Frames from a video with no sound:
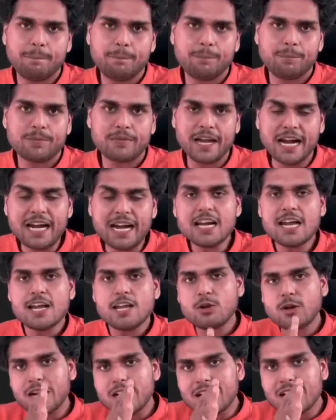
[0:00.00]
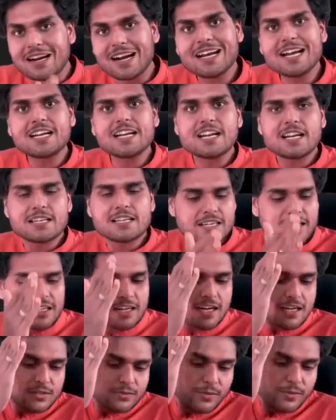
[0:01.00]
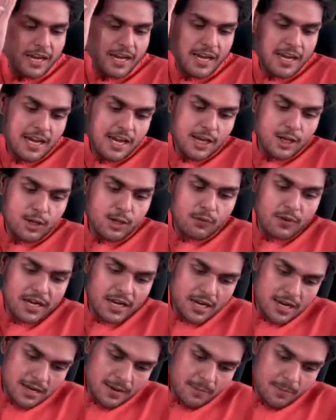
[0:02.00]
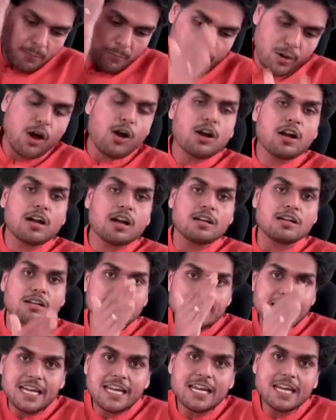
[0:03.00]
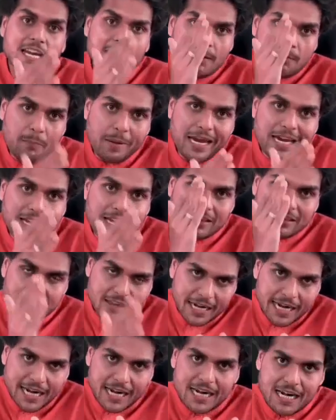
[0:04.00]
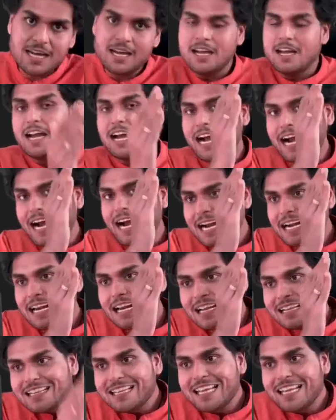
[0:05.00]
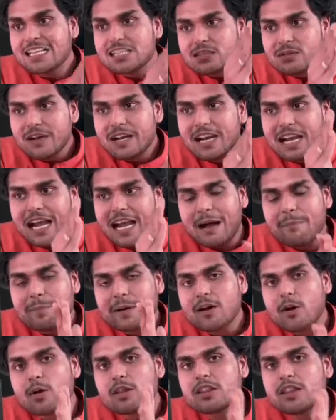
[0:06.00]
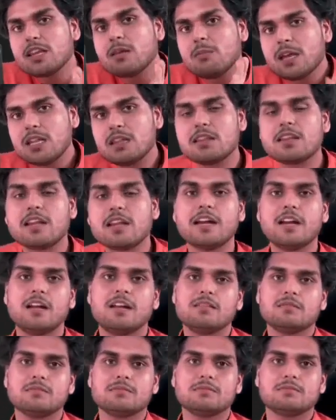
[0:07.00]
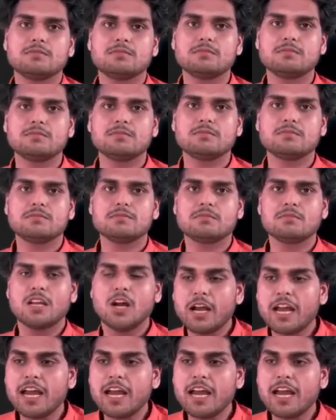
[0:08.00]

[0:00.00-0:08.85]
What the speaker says: Right? You can run it in a synchronous way. You will block the main thread and this will happen on the main thread. Okay,